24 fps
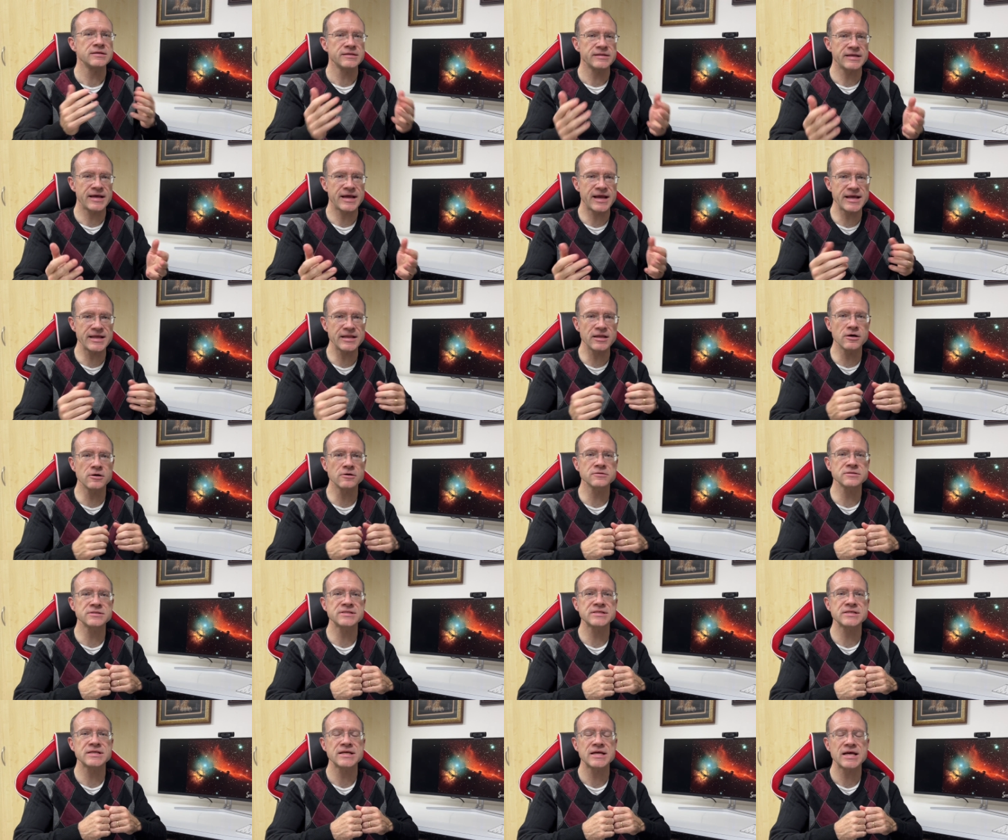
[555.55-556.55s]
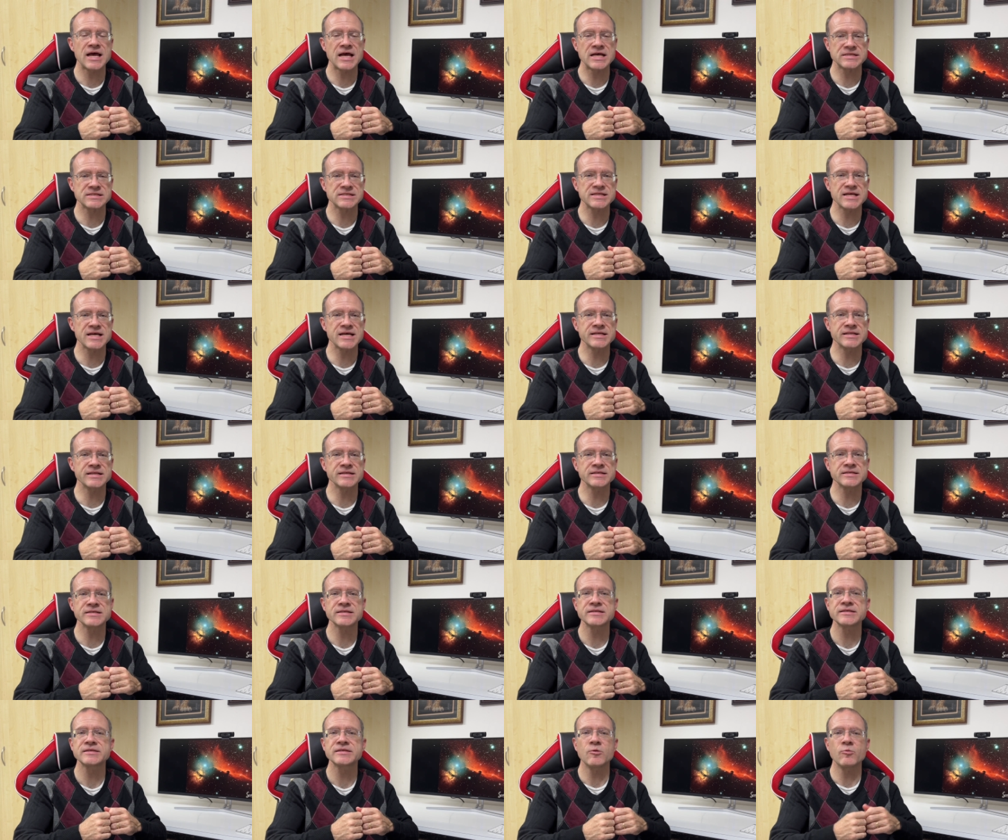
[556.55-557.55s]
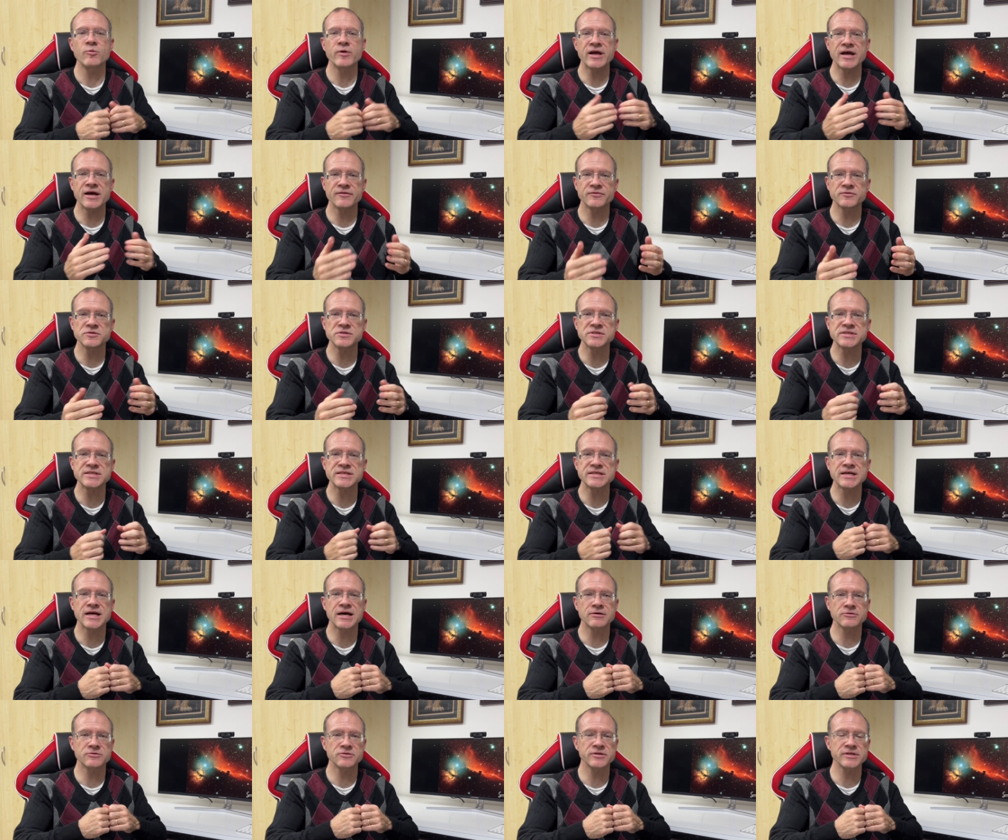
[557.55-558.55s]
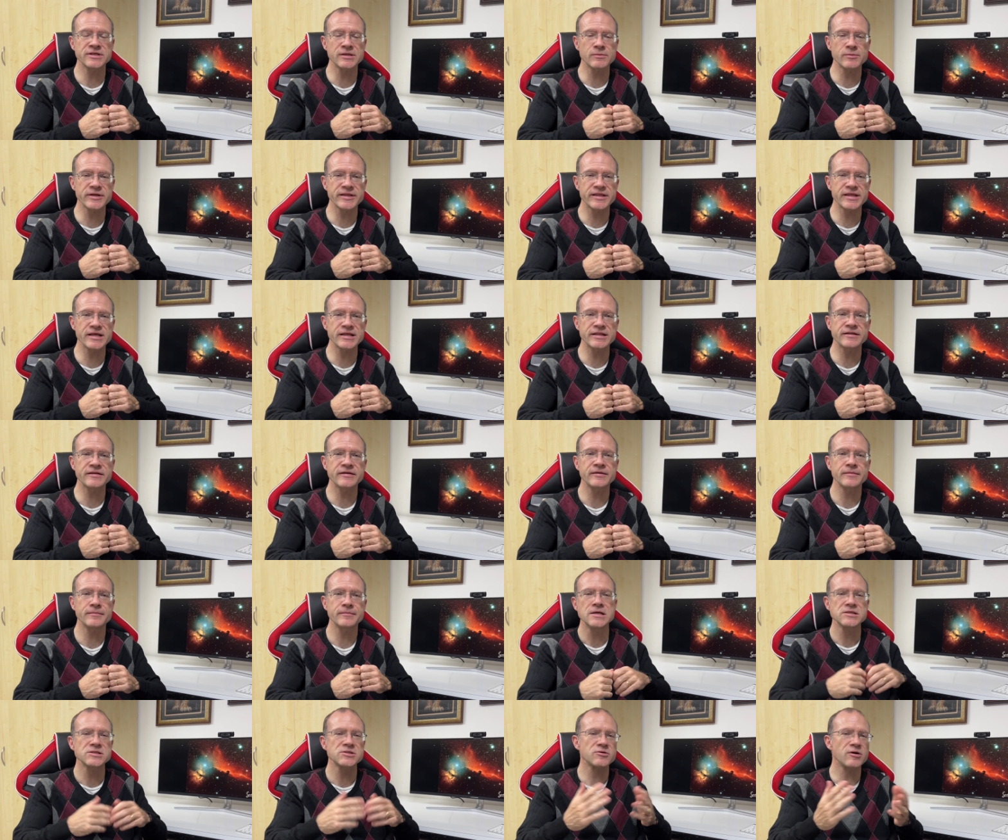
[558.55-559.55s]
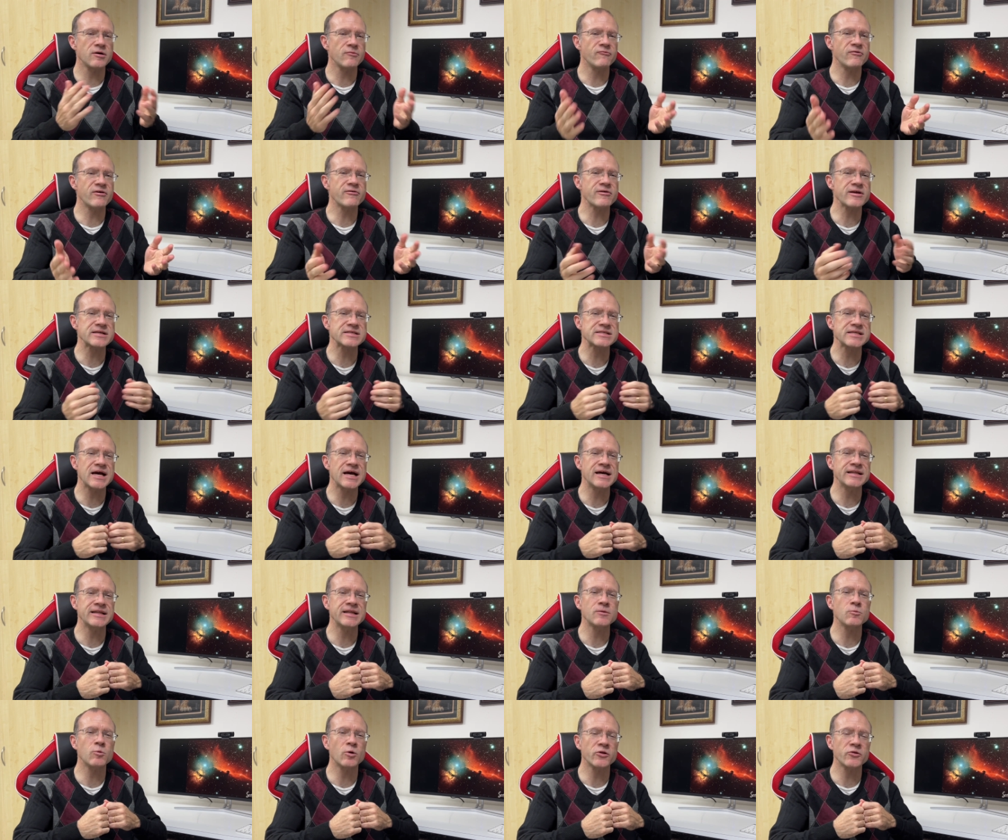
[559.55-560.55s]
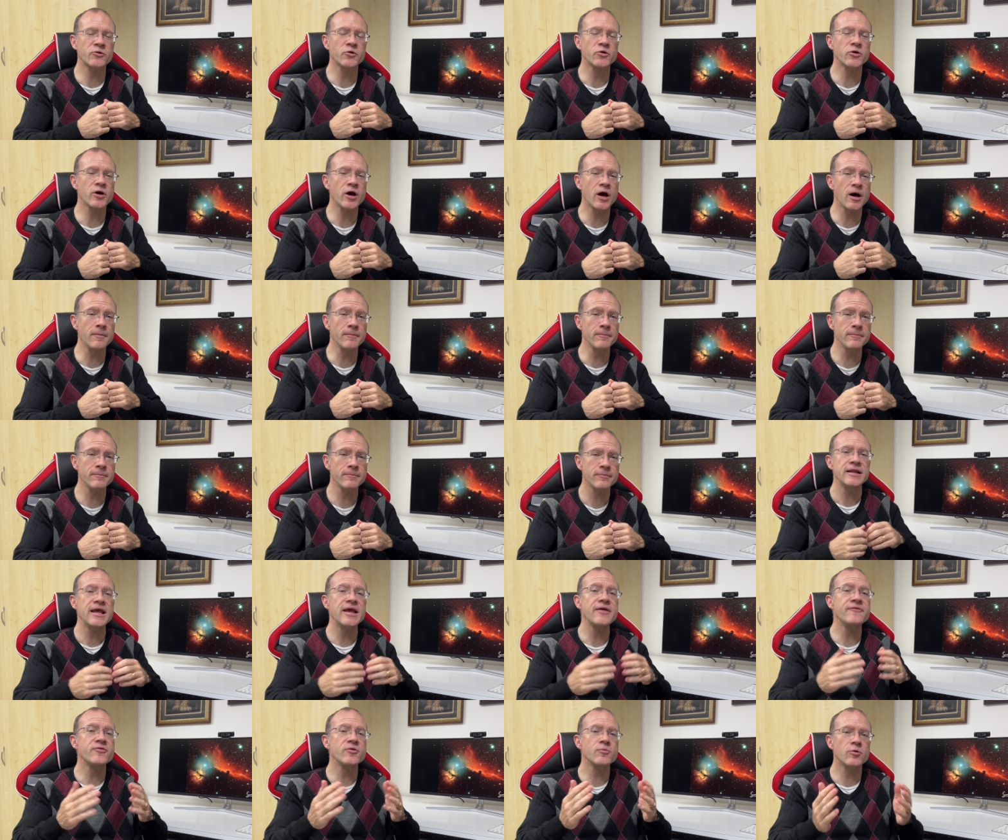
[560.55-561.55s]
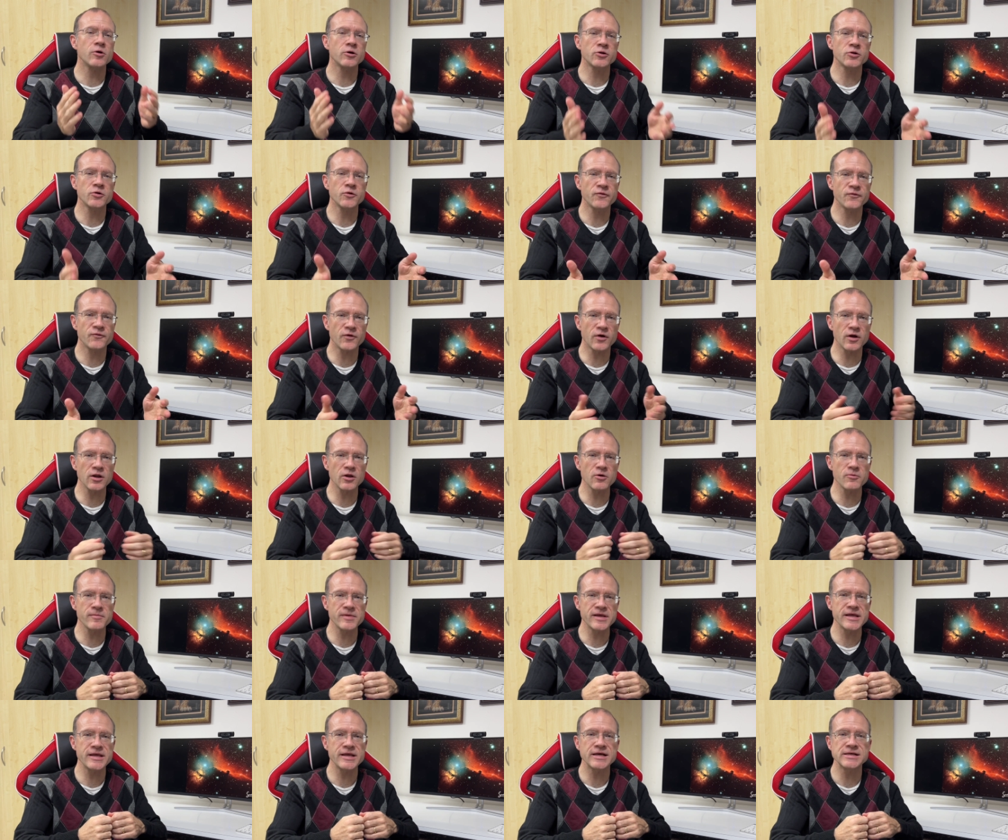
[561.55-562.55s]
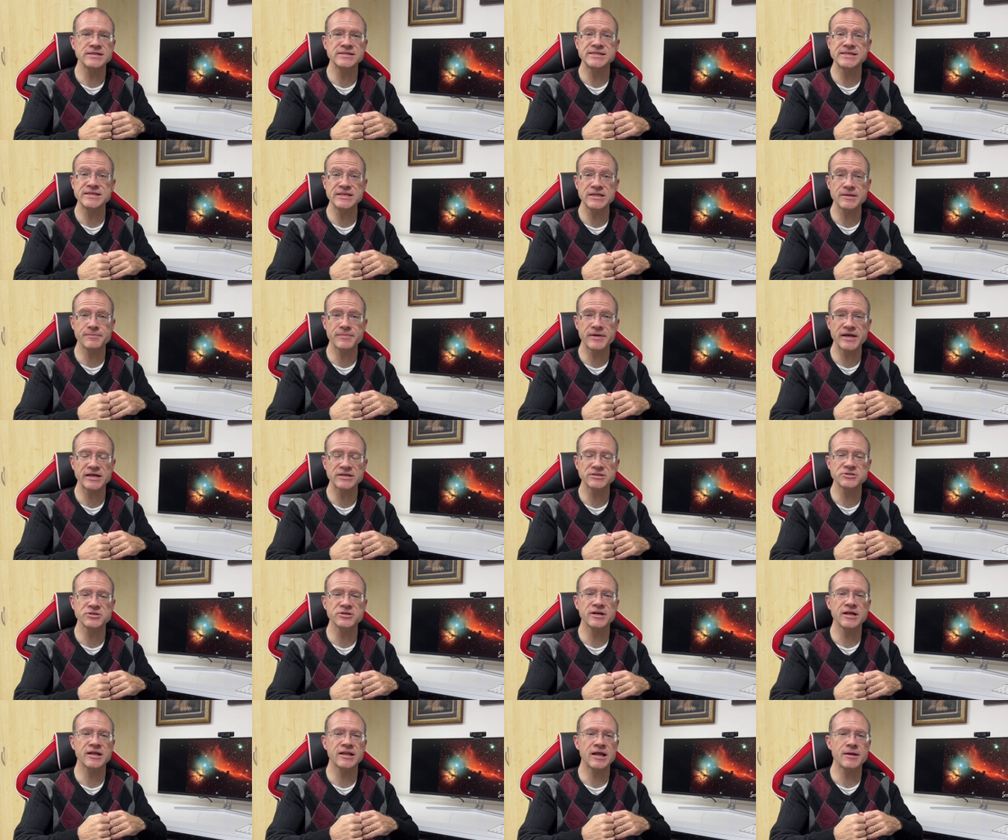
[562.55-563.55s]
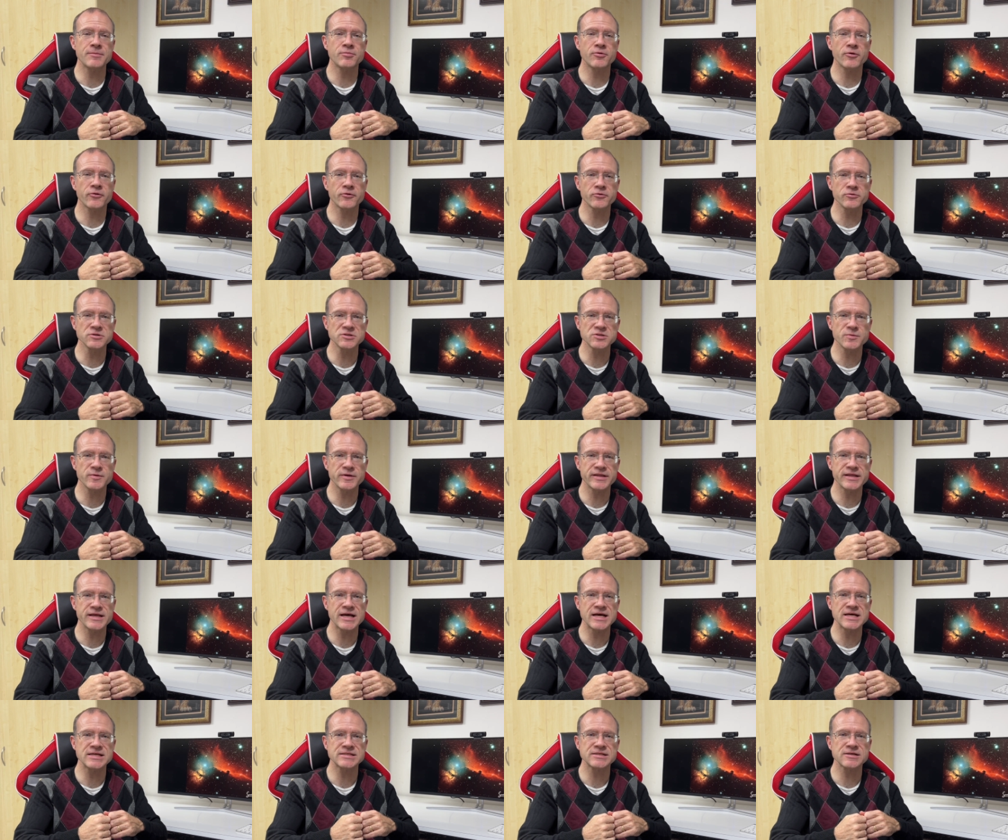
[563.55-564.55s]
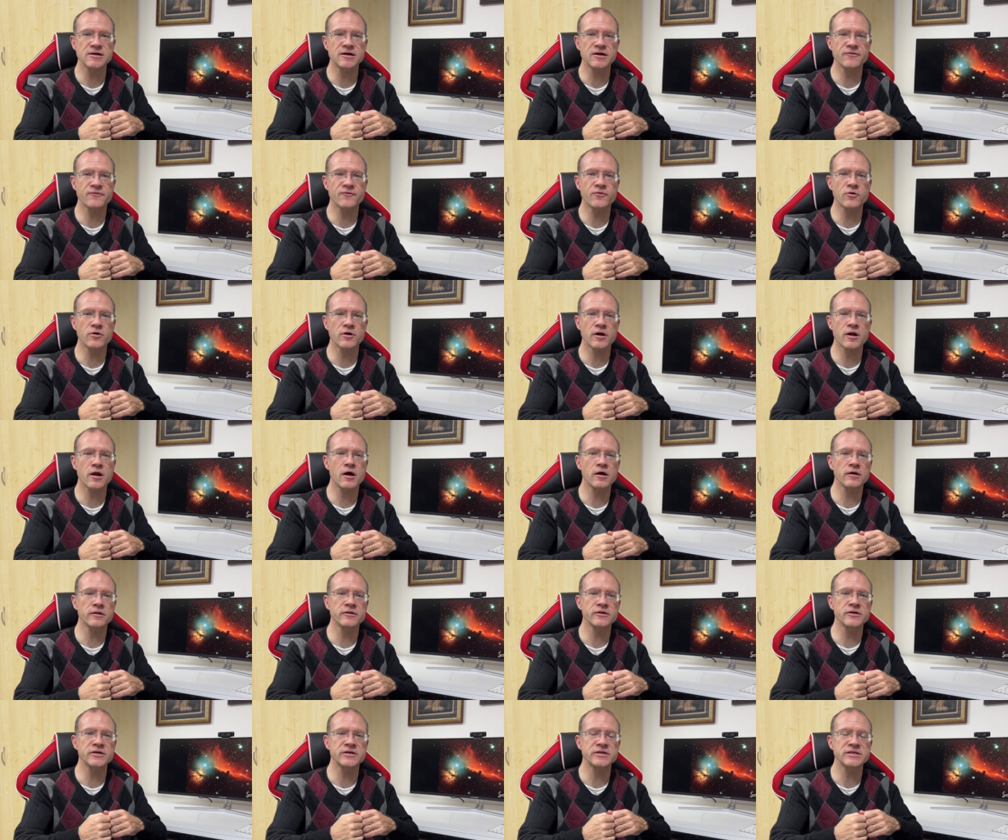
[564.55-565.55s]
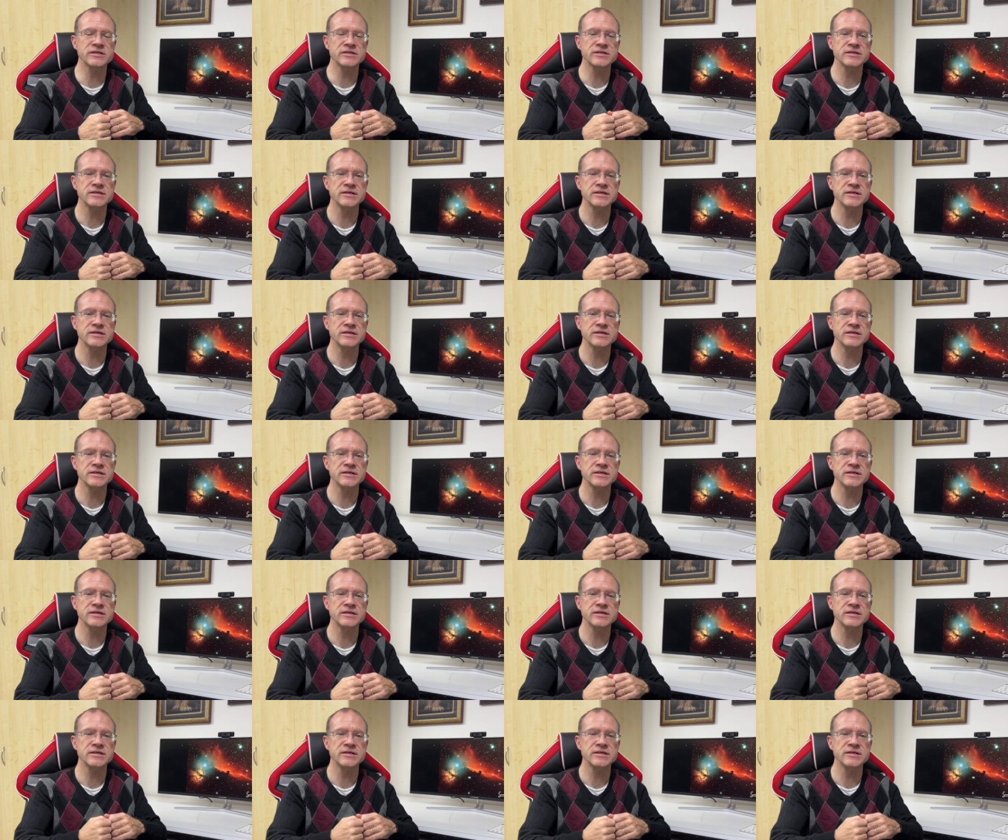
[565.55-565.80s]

The halos, as stated, we have to see how to deal with it. So I'm very excited what to come. If you want to follow me and see the picture that I produce with the Askar 400,